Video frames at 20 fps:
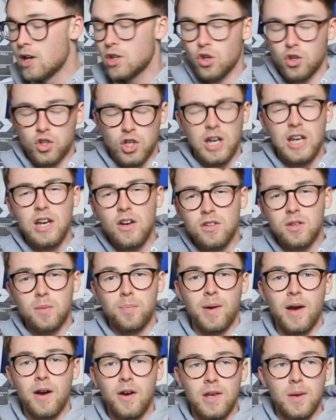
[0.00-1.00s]
Jorginho's a
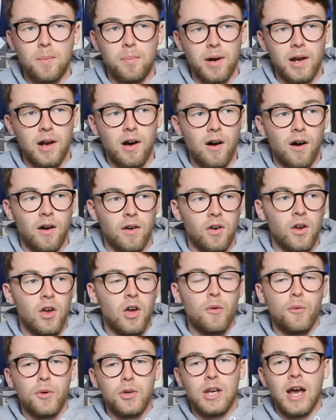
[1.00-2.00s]
player you bring on
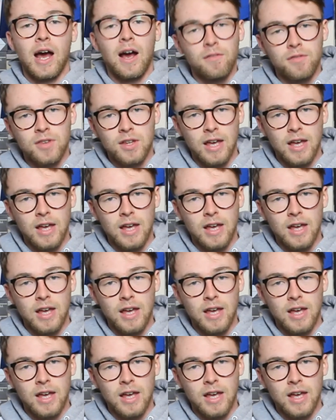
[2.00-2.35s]
when you have